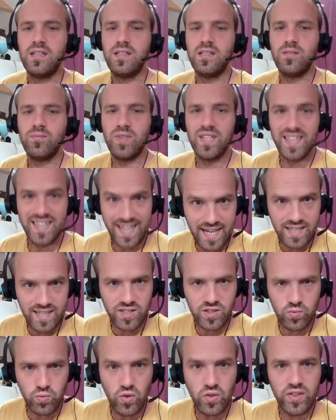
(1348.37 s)
But
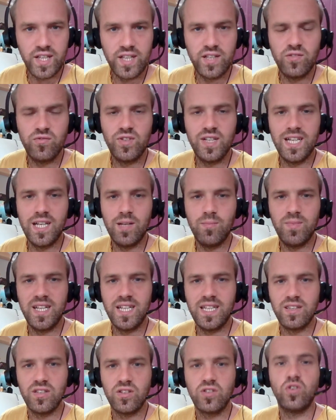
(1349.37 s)
that's what they really
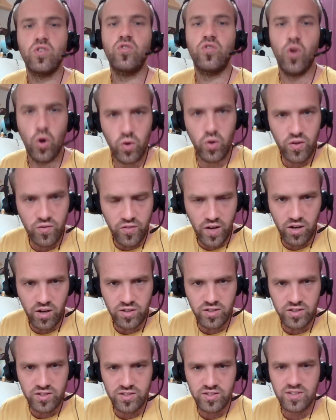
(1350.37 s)
mean. The
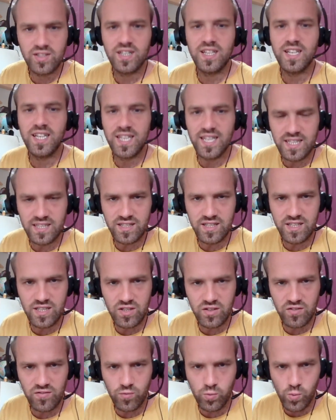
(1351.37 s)
coronavirus is
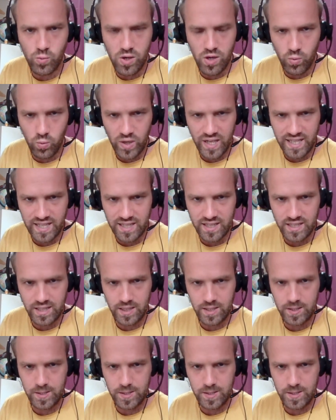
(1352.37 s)
the awakening.